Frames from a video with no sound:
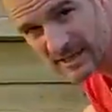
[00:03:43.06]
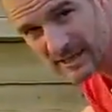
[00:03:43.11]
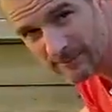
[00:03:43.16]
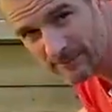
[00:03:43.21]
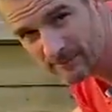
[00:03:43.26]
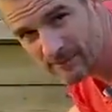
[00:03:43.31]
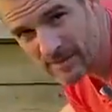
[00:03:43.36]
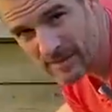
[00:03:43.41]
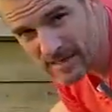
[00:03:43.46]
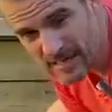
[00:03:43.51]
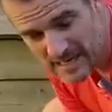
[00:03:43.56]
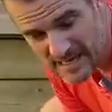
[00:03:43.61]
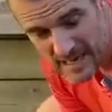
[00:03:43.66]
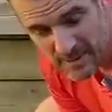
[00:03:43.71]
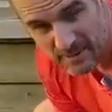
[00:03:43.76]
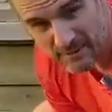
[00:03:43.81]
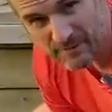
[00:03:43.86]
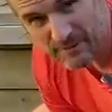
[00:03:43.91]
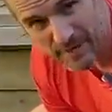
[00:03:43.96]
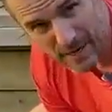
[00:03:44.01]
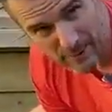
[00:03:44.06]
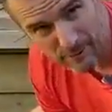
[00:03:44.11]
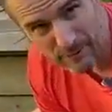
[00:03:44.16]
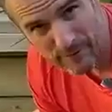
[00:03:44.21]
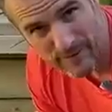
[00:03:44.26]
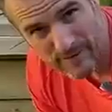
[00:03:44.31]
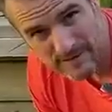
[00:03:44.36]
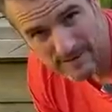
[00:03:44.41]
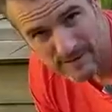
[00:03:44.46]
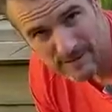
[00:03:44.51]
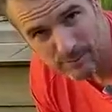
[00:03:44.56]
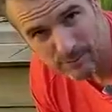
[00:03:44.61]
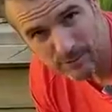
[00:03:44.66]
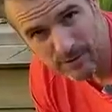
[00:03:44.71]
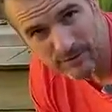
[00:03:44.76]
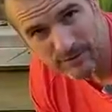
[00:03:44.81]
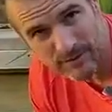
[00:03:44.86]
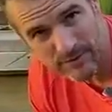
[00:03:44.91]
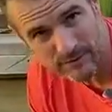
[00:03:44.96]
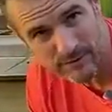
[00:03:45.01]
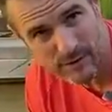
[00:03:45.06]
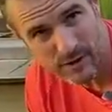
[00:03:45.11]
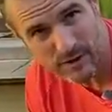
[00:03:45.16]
here. Now we've covered this in a previous